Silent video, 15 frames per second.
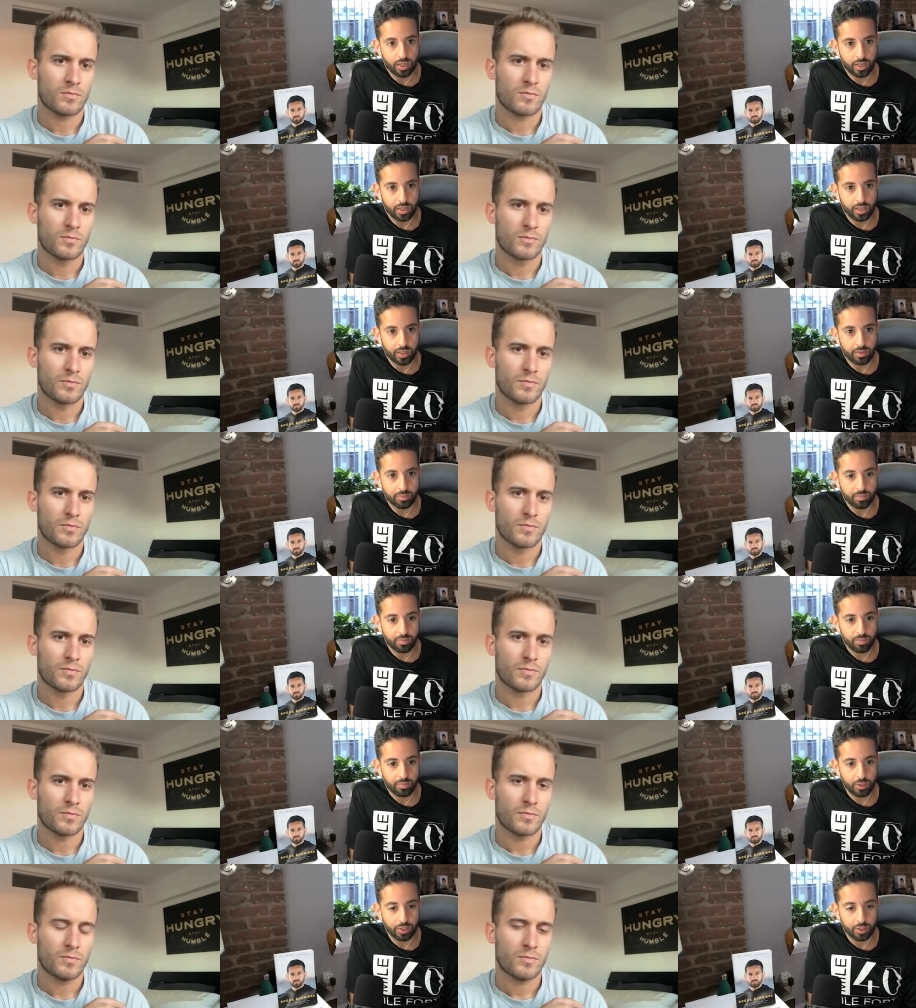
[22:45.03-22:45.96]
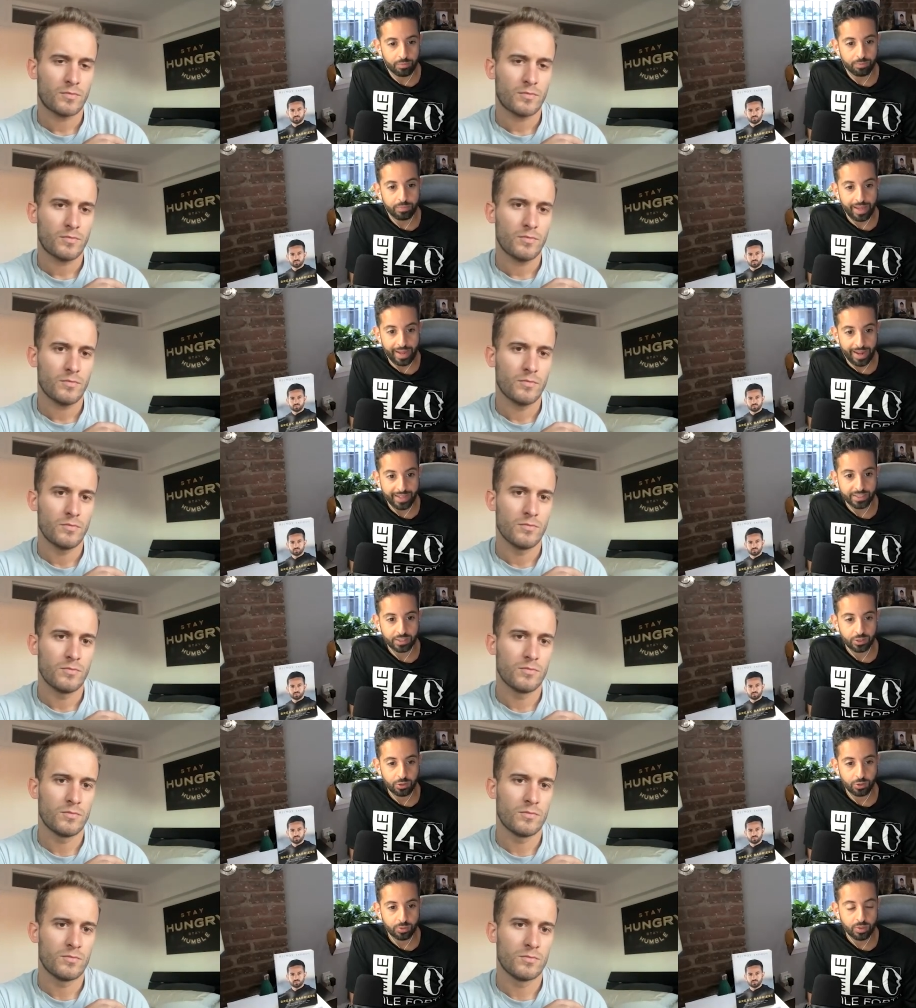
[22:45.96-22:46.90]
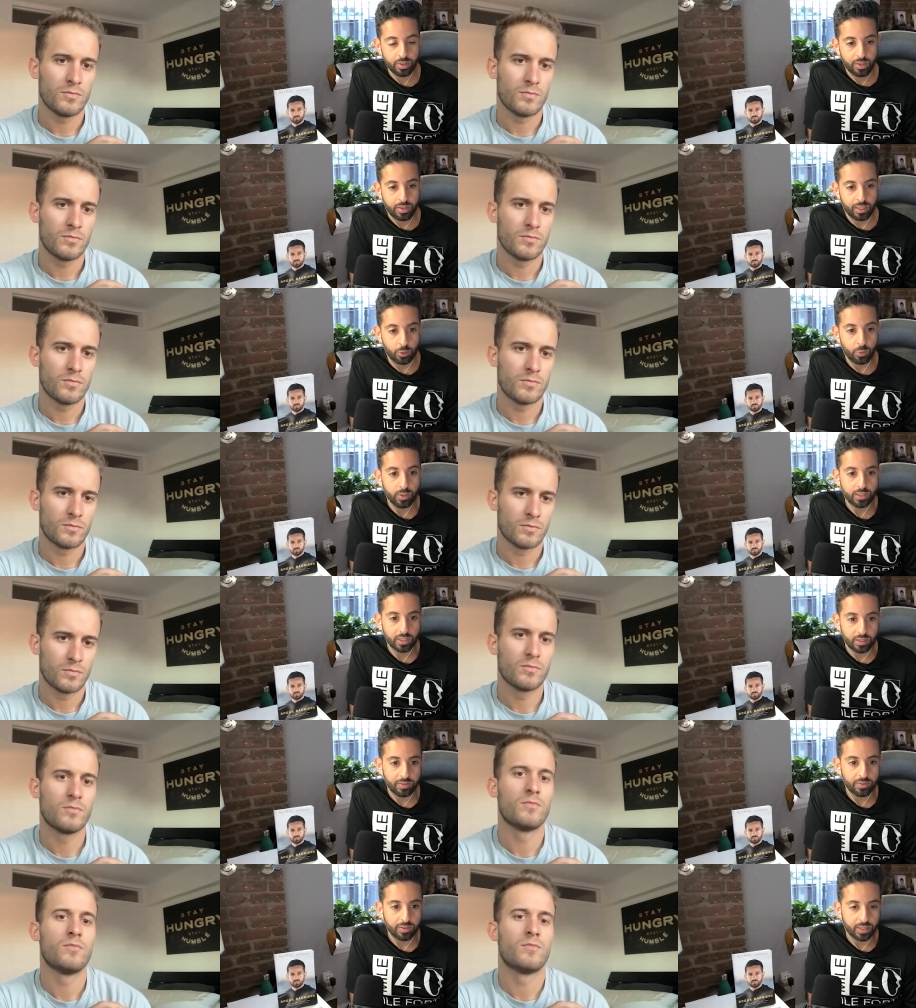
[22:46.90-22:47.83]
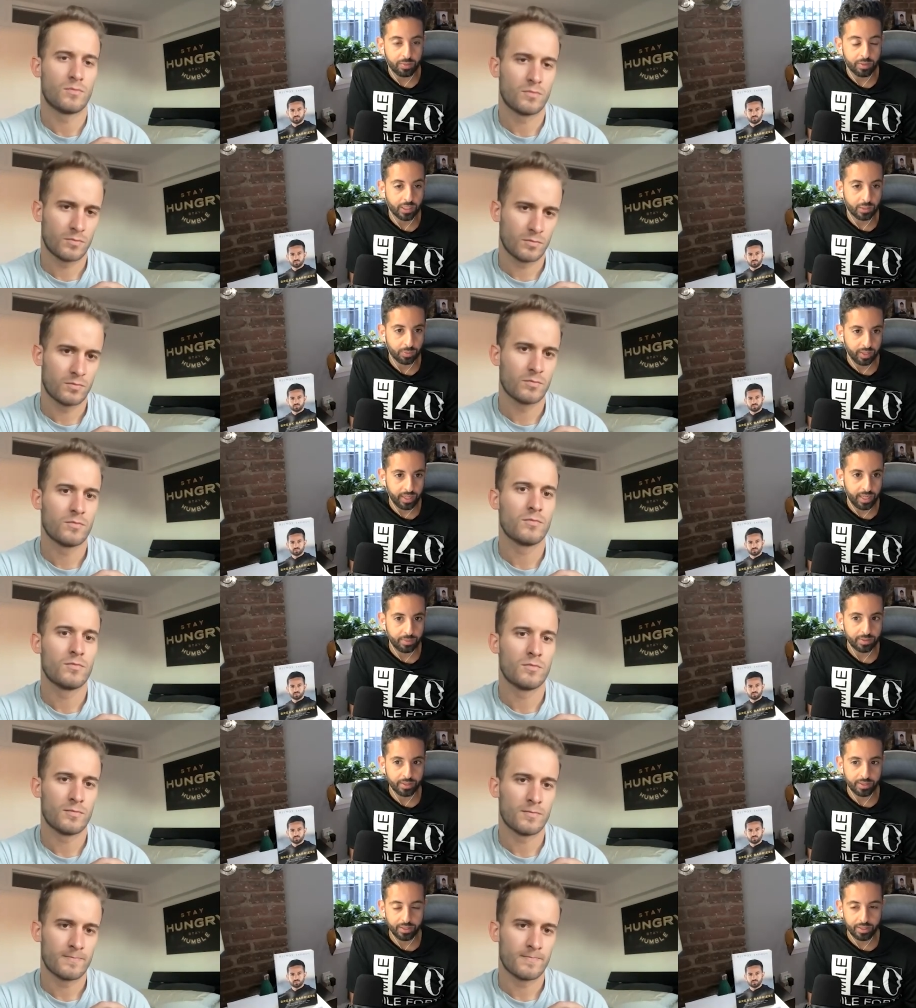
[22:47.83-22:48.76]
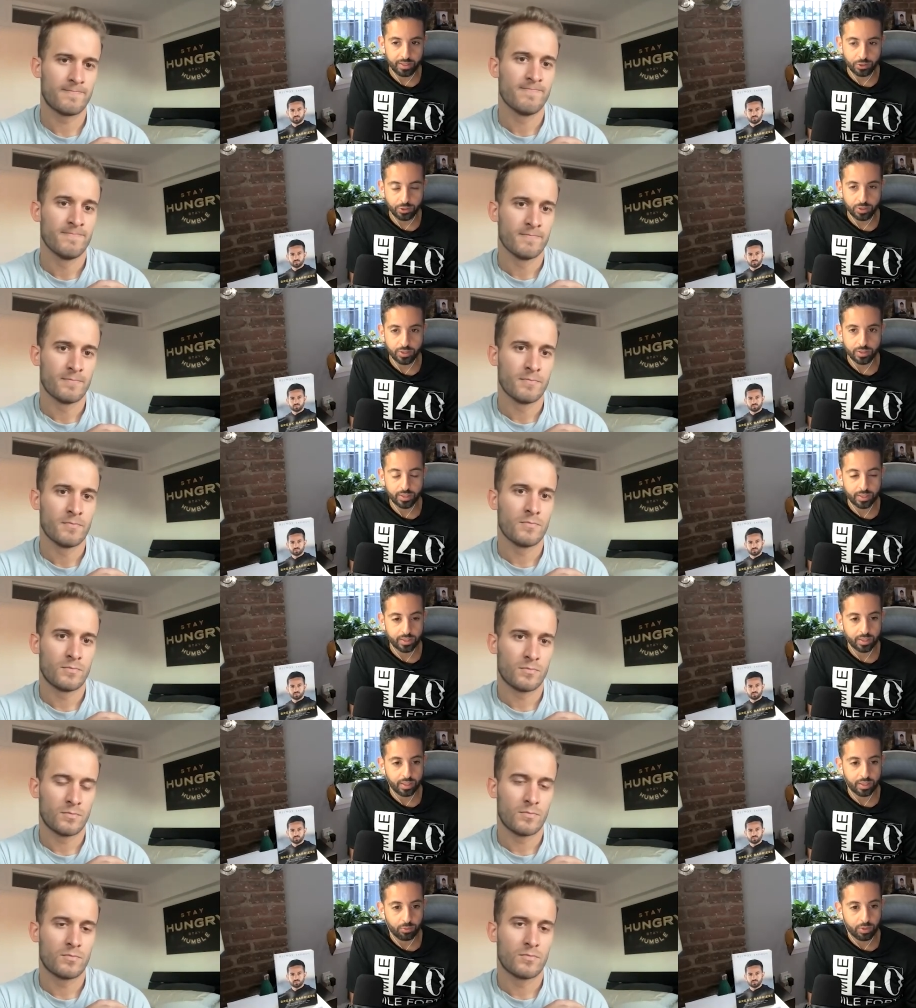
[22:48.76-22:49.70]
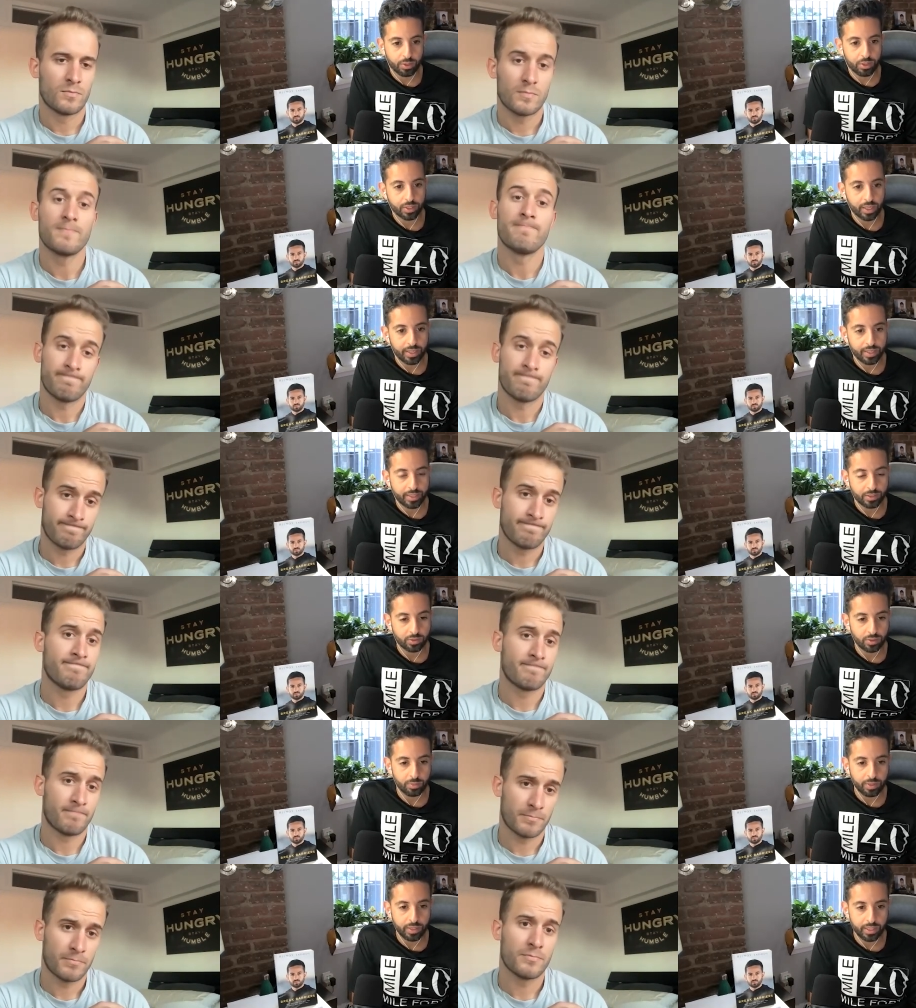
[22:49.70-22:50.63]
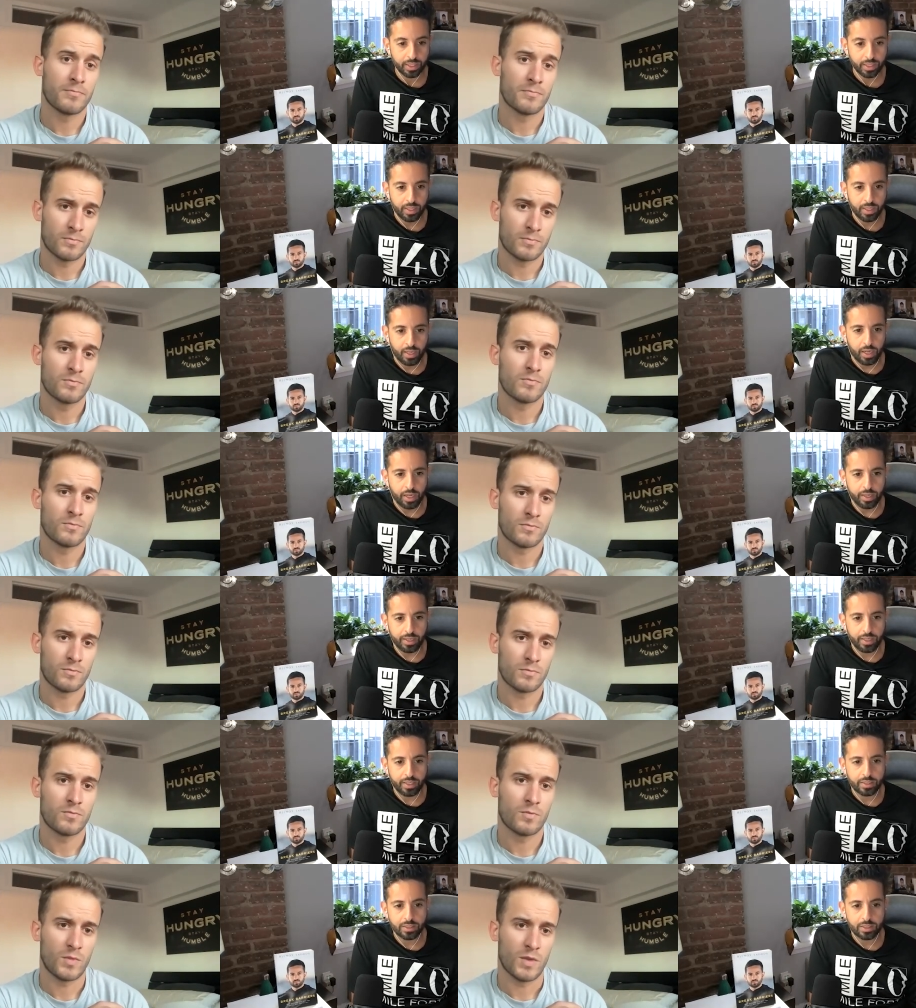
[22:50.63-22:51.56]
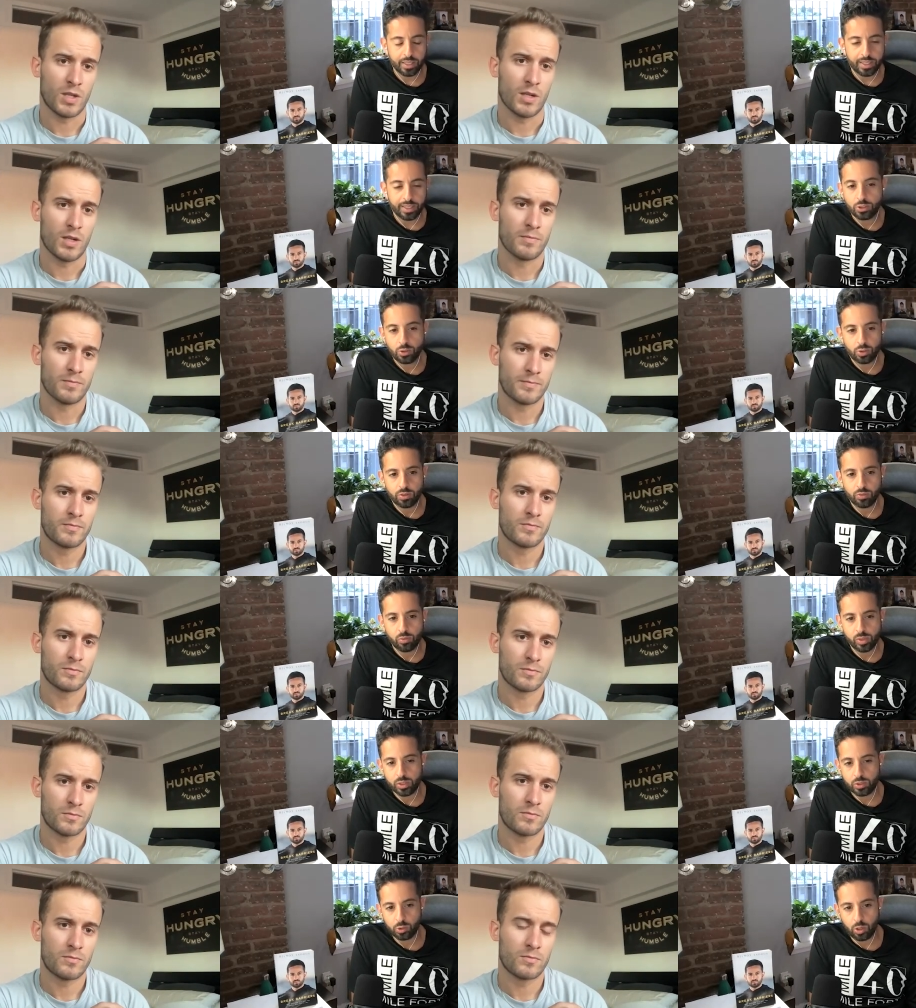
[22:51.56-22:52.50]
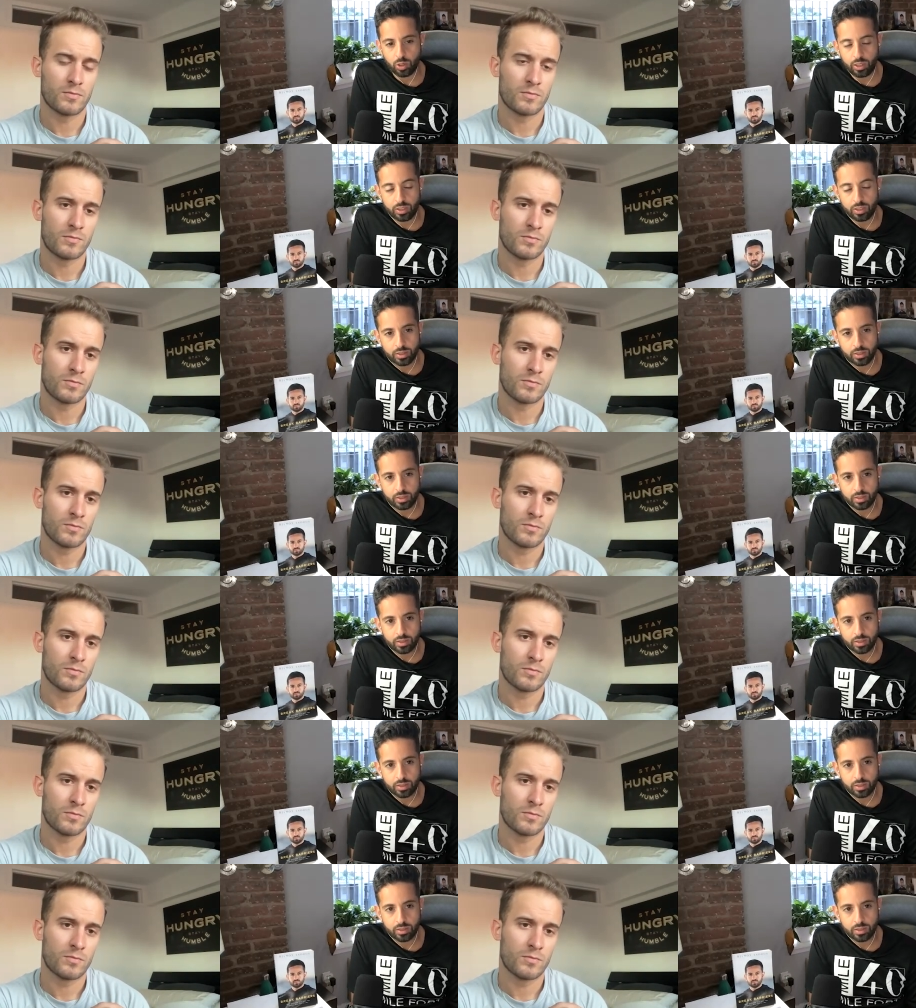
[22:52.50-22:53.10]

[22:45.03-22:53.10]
Speaker 1: um, you know, ask you inquisitively because perhaps that they're interested in, and in what your guidance would be? Is there any sort of withdrawal